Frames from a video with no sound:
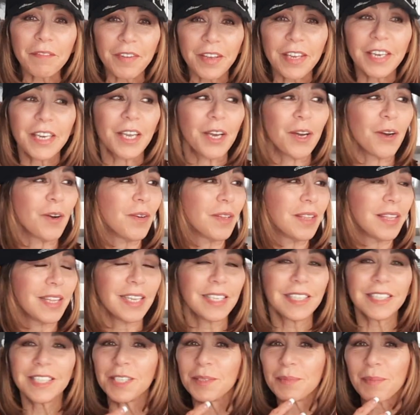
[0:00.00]
video, and
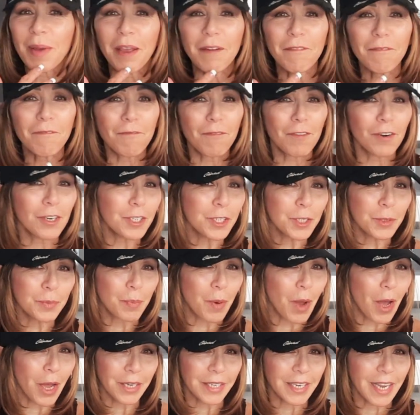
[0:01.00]
this is my first
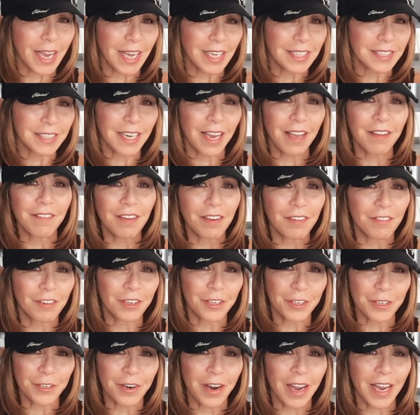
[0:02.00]
podcast I've
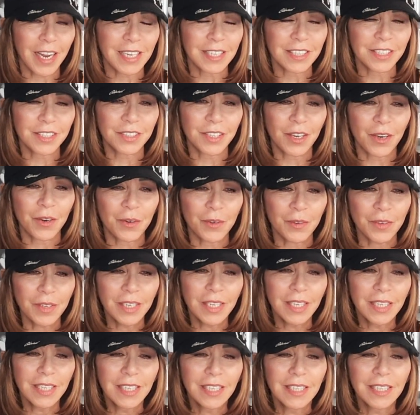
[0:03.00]
ever tried. So
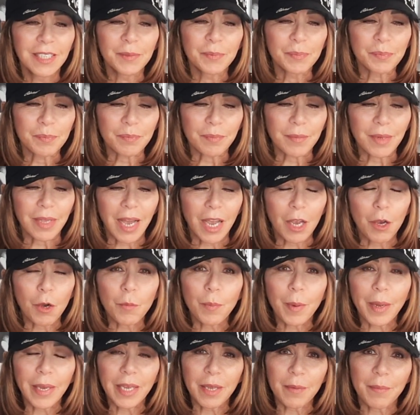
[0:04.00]
I
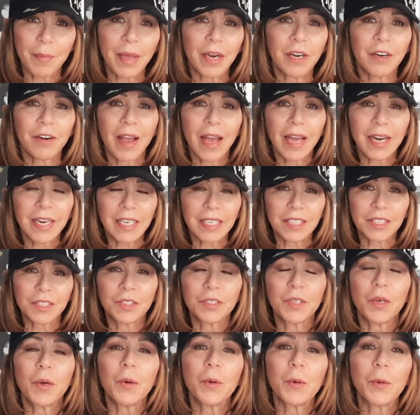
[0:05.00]
hope I get better at it.
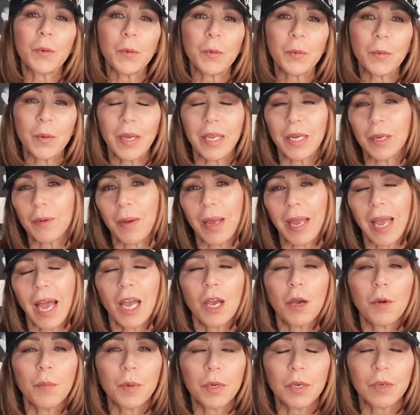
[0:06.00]
So anyway, I
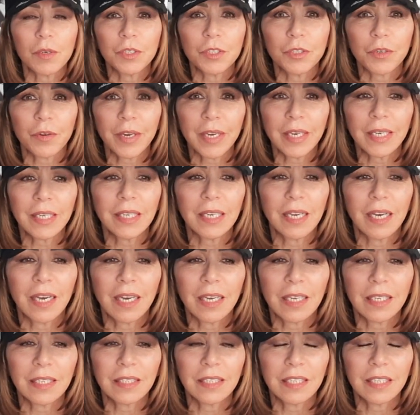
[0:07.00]
hope you're enjoying
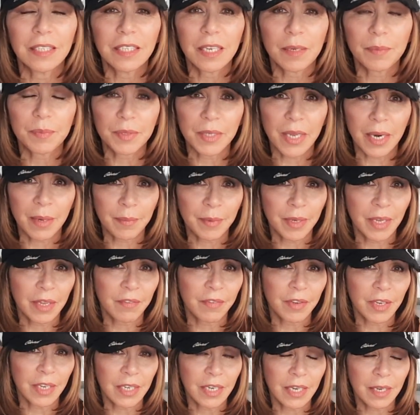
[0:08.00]
the tips that I'm
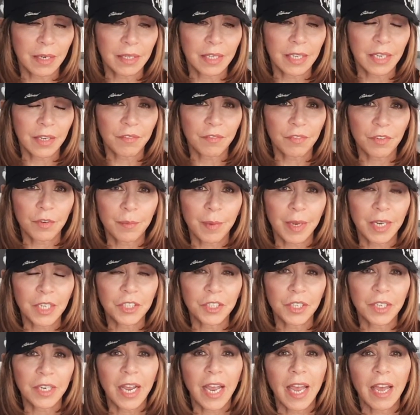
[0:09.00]
giving and the
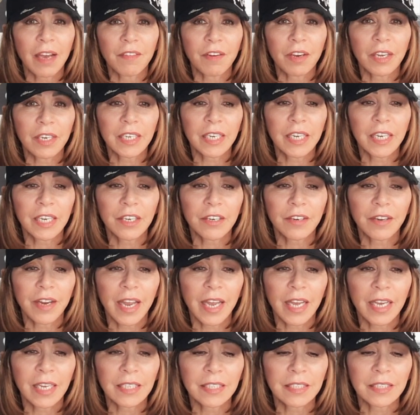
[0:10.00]
information I have on here.
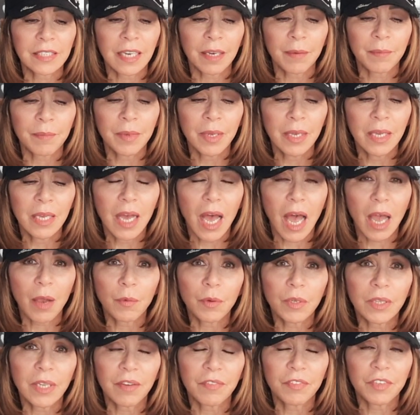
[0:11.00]
And I
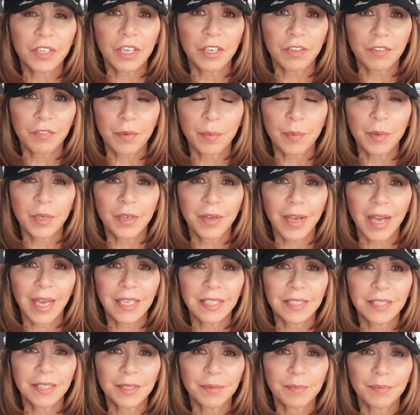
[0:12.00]
would love to hear from you
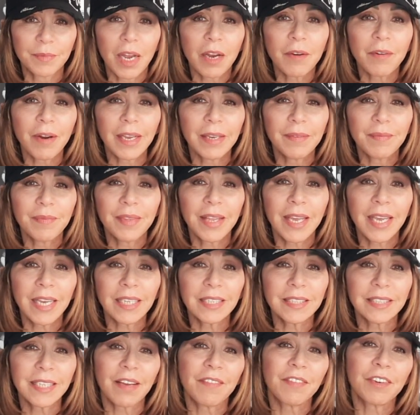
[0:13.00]
guys. All right,
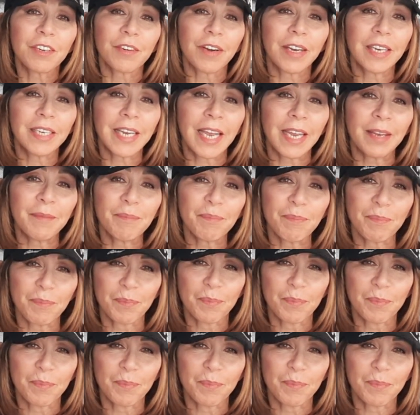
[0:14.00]
thanks. Have a great day.